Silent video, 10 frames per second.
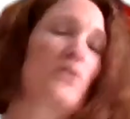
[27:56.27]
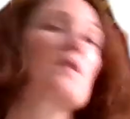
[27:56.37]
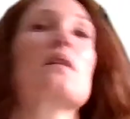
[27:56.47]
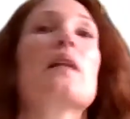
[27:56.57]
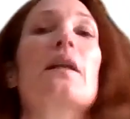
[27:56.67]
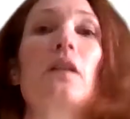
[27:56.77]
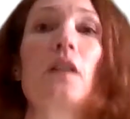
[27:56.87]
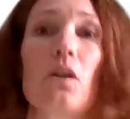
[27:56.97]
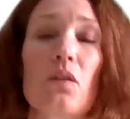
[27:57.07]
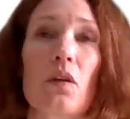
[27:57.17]
just to let you
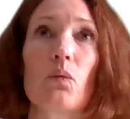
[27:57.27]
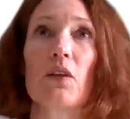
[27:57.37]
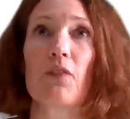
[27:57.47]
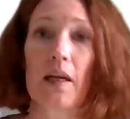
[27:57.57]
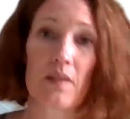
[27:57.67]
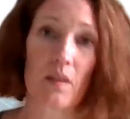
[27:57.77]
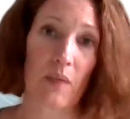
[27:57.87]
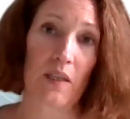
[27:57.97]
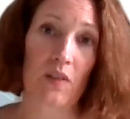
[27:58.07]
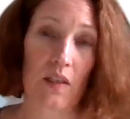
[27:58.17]
know that we've had some
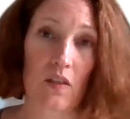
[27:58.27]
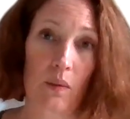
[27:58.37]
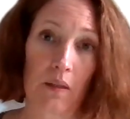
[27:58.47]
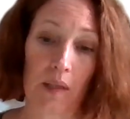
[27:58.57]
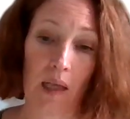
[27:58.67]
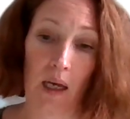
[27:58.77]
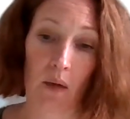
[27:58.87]
meetings with